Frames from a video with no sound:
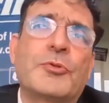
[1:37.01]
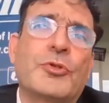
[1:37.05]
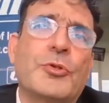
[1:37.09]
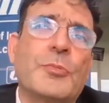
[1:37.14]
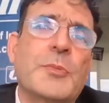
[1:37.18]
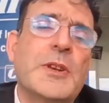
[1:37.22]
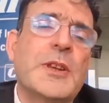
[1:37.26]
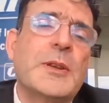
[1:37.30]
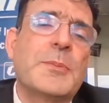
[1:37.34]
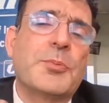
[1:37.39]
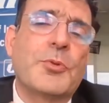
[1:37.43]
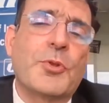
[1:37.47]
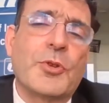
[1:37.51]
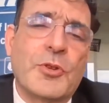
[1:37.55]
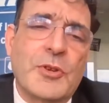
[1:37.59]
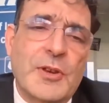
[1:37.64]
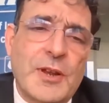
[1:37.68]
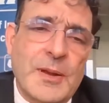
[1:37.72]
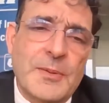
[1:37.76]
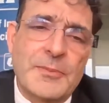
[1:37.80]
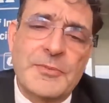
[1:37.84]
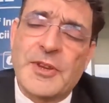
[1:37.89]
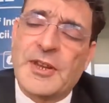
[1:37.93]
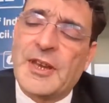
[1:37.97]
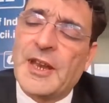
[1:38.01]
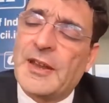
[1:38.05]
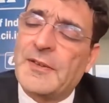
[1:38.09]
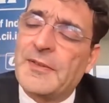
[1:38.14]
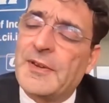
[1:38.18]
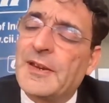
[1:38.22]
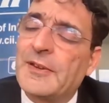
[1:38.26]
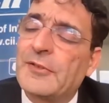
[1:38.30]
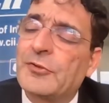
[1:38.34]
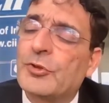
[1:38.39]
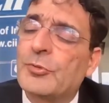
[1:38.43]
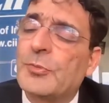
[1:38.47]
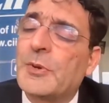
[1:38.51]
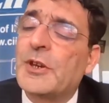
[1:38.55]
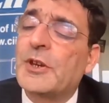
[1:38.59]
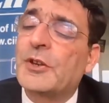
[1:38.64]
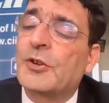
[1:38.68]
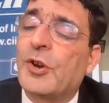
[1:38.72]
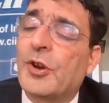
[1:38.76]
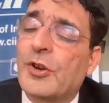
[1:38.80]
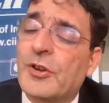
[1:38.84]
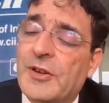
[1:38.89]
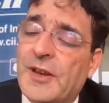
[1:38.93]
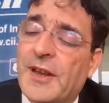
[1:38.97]
So many programs are having, so many
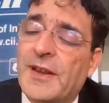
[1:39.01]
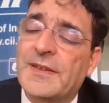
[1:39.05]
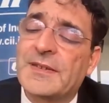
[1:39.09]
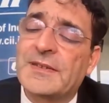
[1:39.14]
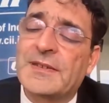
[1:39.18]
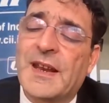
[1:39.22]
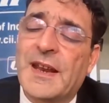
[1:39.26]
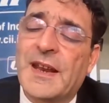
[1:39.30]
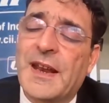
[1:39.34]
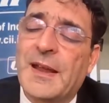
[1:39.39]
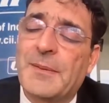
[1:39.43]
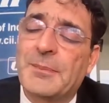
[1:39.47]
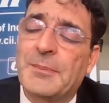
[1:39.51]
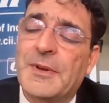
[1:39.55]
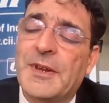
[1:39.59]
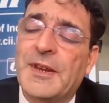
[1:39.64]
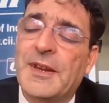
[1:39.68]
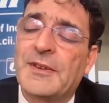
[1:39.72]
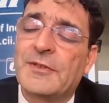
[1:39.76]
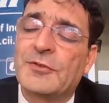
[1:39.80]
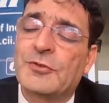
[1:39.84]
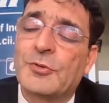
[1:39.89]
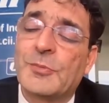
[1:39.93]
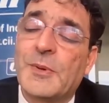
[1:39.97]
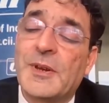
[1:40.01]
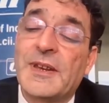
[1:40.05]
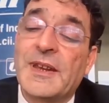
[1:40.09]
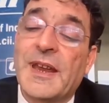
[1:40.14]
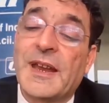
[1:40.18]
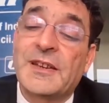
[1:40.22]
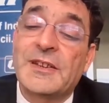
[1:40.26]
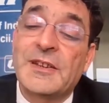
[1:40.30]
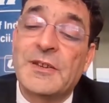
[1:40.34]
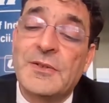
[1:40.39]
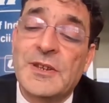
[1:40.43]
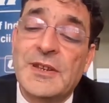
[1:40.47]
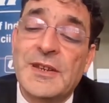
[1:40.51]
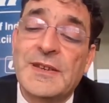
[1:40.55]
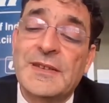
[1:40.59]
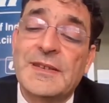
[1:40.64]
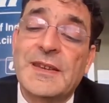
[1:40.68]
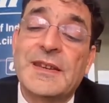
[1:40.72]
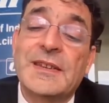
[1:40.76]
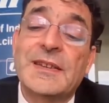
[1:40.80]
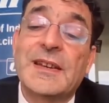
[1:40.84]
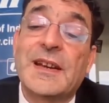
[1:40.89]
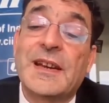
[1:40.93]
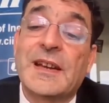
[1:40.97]
contests are happening, so many
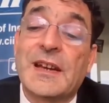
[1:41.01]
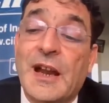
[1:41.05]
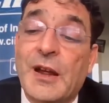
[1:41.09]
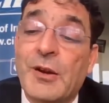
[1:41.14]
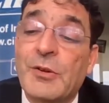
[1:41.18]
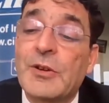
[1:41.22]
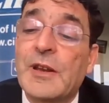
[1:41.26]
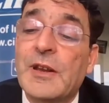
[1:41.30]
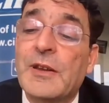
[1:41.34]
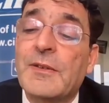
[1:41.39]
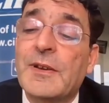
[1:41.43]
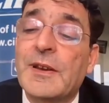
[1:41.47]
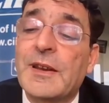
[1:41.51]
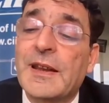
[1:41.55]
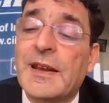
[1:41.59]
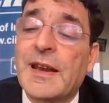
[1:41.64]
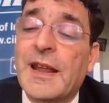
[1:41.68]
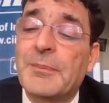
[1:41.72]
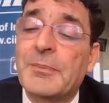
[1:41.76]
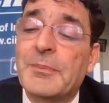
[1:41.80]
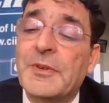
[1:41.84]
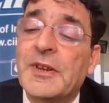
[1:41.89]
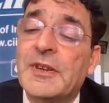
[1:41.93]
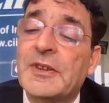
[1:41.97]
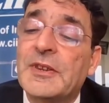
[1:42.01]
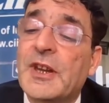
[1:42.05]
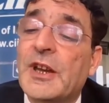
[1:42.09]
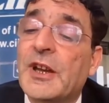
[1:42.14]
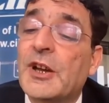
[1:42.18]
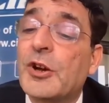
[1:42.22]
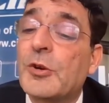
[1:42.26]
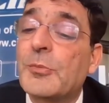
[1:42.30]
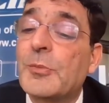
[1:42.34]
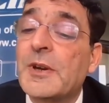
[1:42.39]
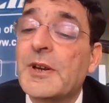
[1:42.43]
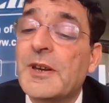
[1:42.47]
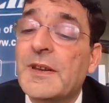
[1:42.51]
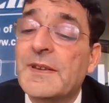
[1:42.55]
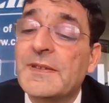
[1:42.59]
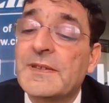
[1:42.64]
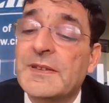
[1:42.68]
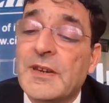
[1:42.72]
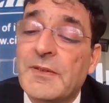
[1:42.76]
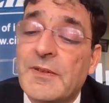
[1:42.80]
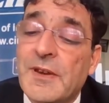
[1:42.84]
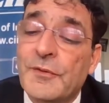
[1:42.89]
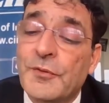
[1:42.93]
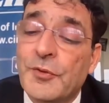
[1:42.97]
activities at the ground level are happening. The government
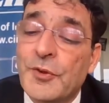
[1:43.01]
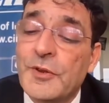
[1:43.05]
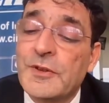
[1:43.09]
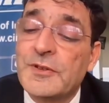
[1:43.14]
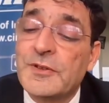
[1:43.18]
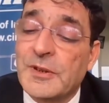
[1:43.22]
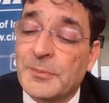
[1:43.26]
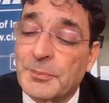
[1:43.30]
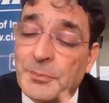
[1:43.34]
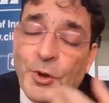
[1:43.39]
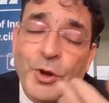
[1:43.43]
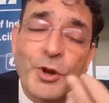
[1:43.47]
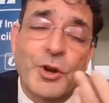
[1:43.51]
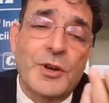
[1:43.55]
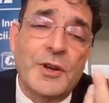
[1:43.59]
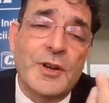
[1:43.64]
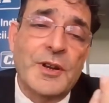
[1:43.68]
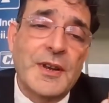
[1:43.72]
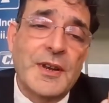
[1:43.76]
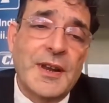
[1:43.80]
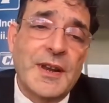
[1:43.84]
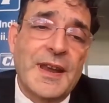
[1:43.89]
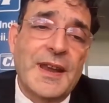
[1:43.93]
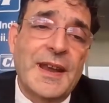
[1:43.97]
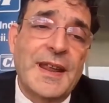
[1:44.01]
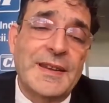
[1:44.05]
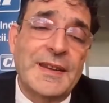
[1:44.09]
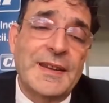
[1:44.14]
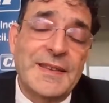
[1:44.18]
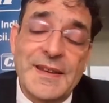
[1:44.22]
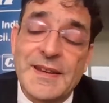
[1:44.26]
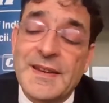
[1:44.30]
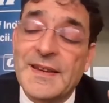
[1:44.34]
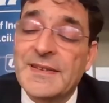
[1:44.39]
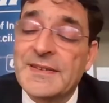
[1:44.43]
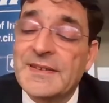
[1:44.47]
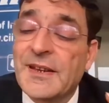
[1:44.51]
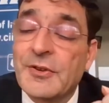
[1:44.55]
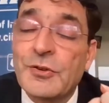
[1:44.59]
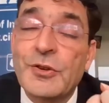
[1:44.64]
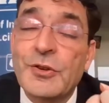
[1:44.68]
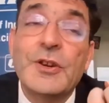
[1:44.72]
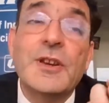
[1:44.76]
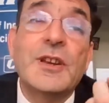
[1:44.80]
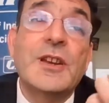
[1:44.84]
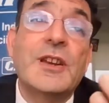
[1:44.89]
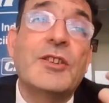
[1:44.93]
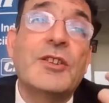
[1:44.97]
is giving full support. And I think it's a
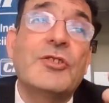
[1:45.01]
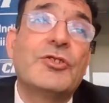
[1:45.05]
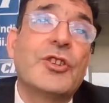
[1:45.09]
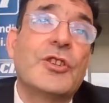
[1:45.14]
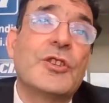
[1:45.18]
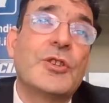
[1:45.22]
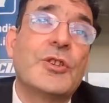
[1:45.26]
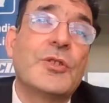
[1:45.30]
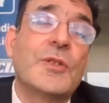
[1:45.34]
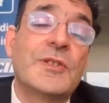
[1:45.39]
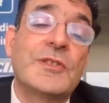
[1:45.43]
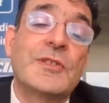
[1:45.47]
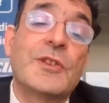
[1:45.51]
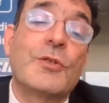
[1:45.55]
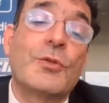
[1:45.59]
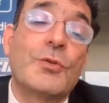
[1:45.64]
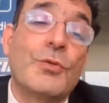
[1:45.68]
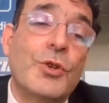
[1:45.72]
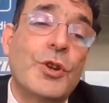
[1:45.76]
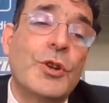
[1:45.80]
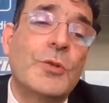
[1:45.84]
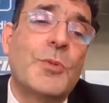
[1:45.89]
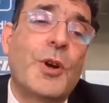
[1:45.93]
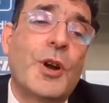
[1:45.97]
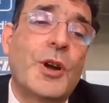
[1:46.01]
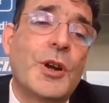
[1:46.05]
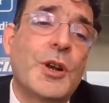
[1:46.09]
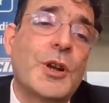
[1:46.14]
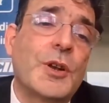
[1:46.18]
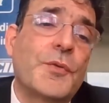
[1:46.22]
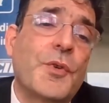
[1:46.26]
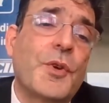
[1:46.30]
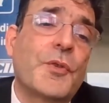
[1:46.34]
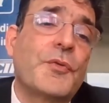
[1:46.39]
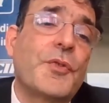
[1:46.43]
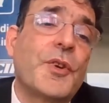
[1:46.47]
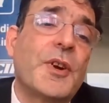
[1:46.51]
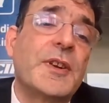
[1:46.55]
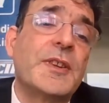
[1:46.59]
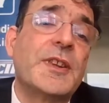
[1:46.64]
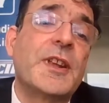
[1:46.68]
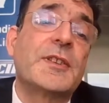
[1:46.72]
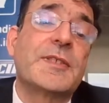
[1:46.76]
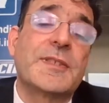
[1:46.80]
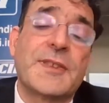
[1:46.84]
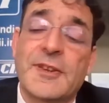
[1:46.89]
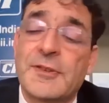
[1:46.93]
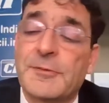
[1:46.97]
good initiative. It's a role model for
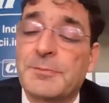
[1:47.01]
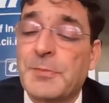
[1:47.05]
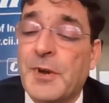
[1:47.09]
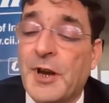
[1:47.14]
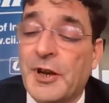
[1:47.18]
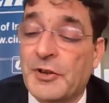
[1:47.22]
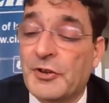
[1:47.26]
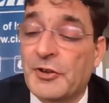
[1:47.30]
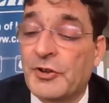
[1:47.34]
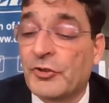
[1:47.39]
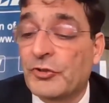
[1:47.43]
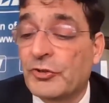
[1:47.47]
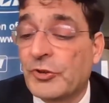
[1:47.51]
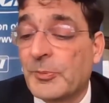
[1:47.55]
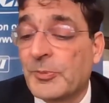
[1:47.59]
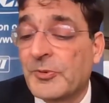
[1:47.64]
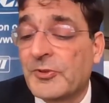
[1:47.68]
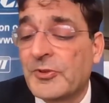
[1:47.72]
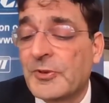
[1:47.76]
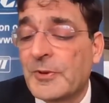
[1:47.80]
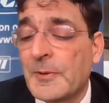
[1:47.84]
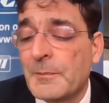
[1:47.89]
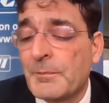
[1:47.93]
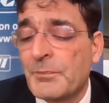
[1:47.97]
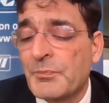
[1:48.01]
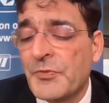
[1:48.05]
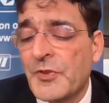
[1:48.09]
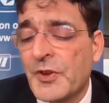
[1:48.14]
further such partnerships.